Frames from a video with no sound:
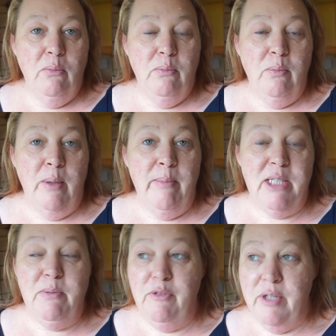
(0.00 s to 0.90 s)
we're meant
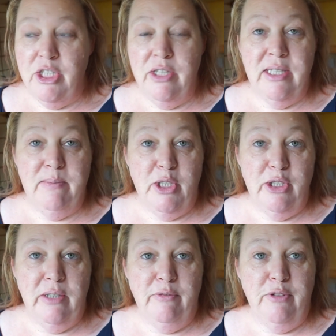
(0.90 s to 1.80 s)
to be finishing this
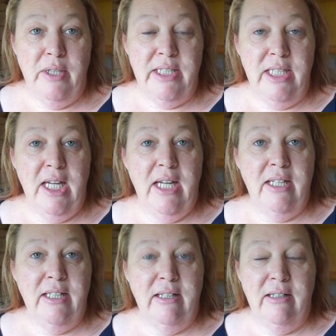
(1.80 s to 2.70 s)
module on Friday,
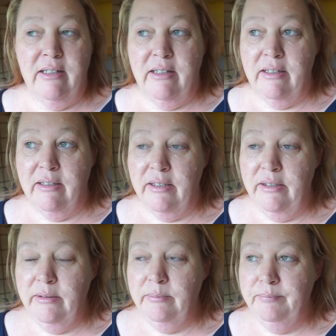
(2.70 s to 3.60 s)
and our
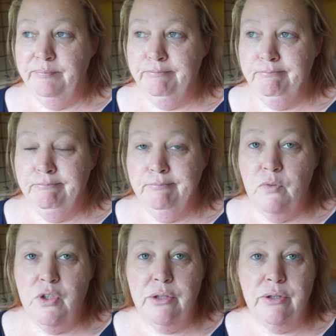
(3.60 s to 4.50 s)

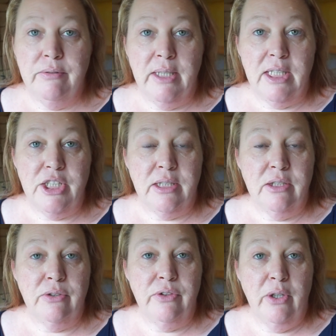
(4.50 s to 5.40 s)
tutor realised she hadn't
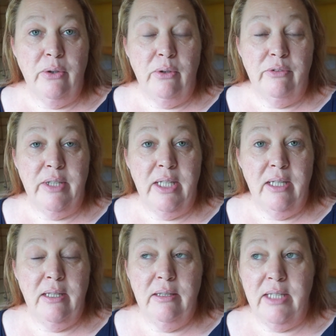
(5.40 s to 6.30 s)
done the whole of
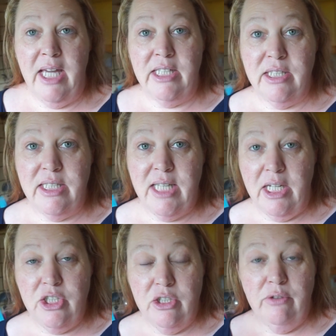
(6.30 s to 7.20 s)
the end of the
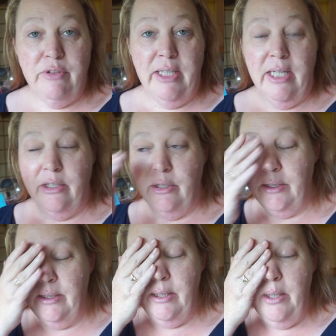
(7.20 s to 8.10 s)
section of the learner
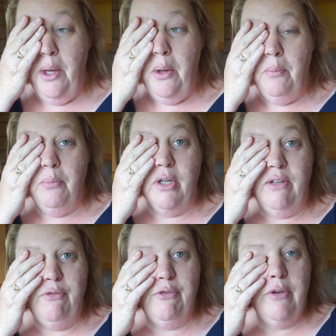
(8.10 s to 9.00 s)

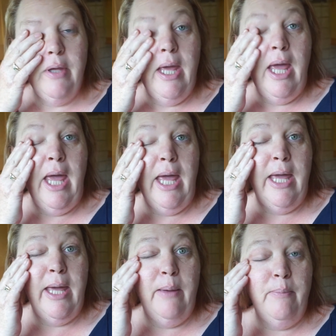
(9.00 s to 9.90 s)
brief,
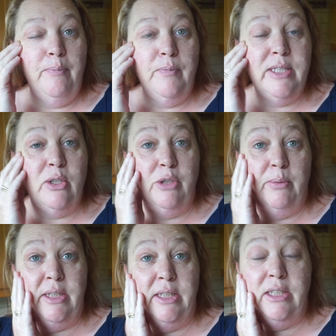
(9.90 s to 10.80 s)
so she
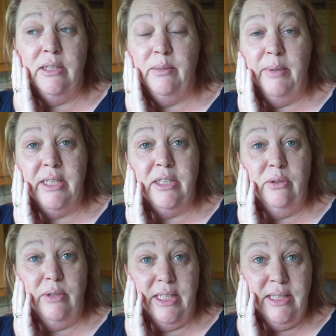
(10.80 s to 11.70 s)
wanted to, so we had to
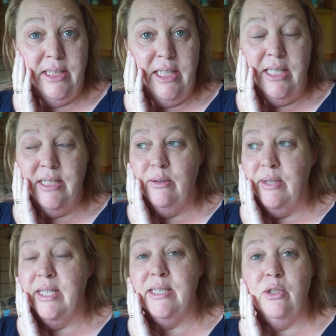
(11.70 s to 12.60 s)
do that today. So
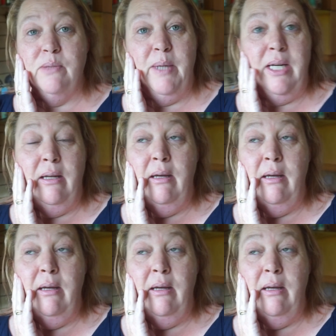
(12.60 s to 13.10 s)
that has just been